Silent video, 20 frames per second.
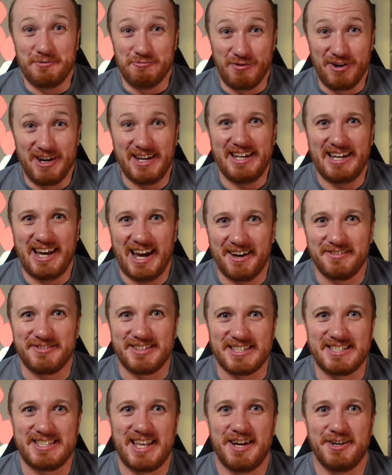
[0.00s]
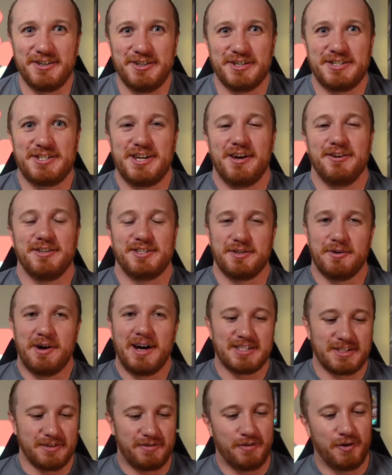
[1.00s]
really have to stay on your toes. So
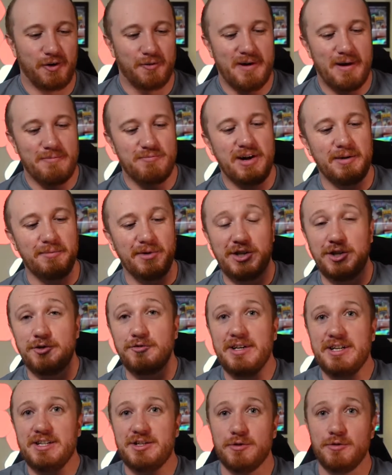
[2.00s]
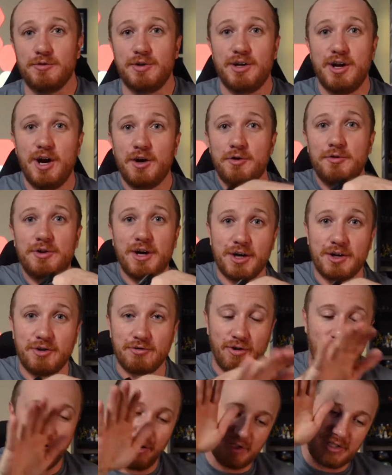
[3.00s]
as a 4-man brakeman, you need to load
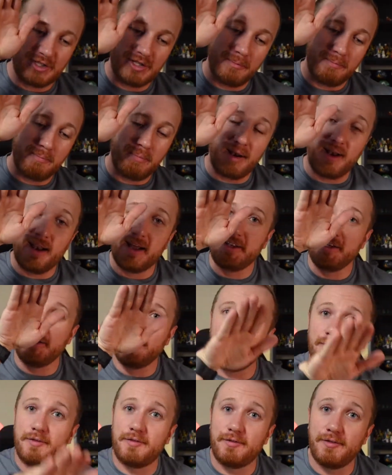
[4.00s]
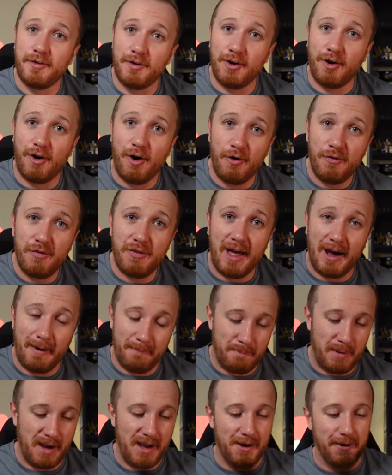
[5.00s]
across, plant your foot on
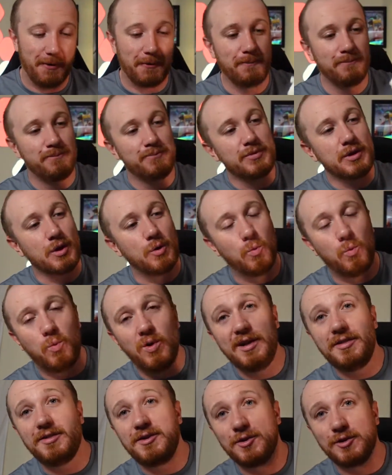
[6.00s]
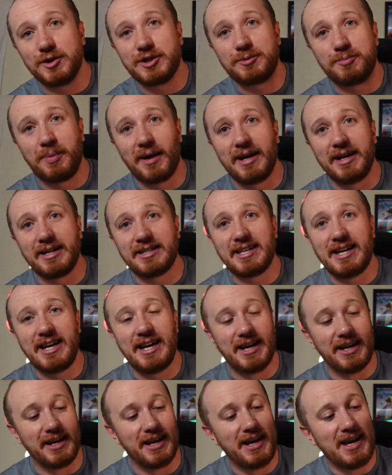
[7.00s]
that bale with your spikes
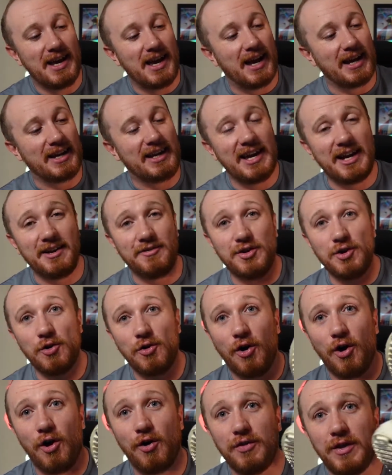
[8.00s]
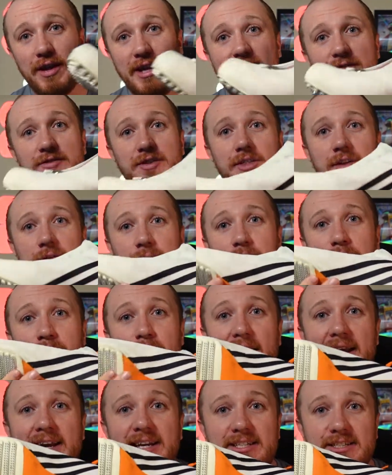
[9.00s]
in. Again, if you're on even the
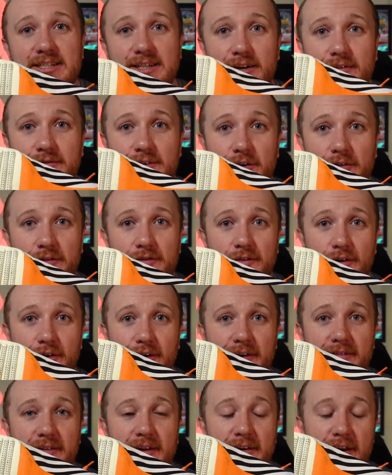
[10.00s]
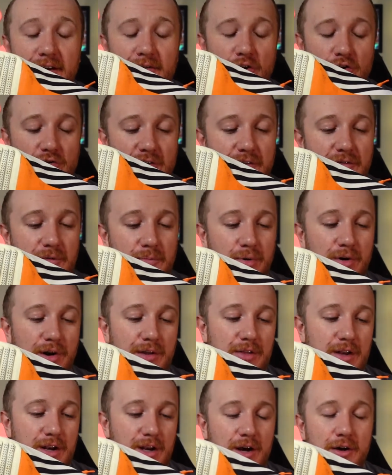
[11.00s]
base of your foot, if you're even
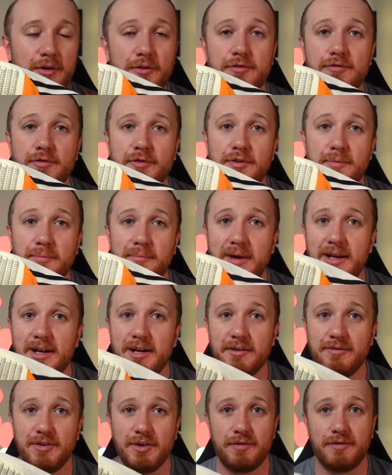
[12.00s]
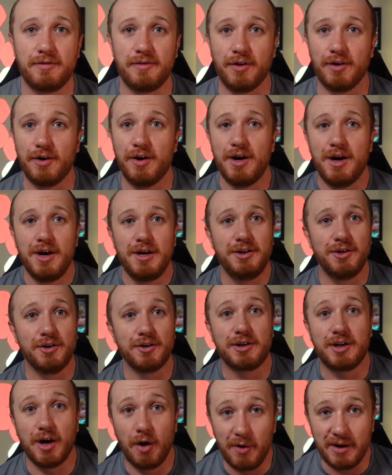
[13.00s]
putting the load through the middle of your foot, you're
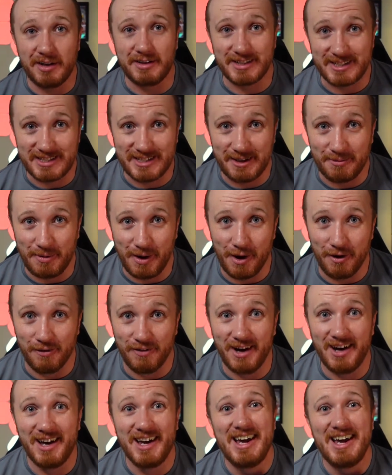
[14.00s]
going to slip over,